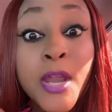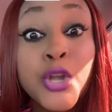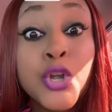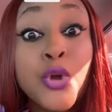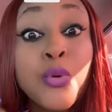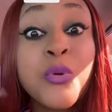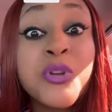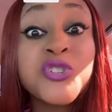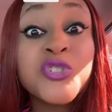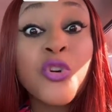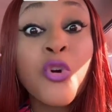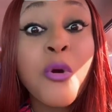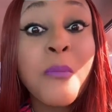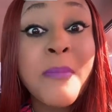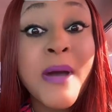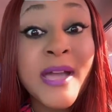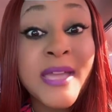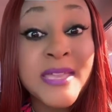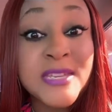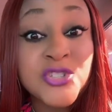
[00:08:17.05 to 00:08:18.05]
They're going to
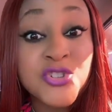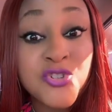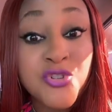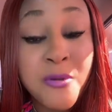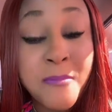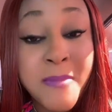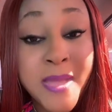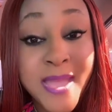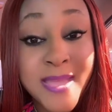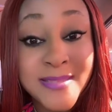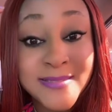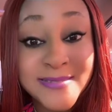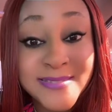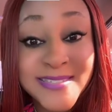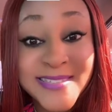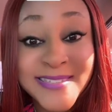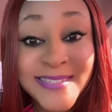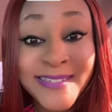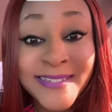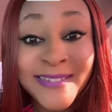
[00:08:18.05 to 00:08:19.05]
come back into your
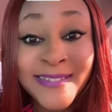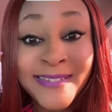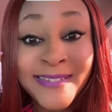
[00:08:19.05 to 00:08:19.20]
minds.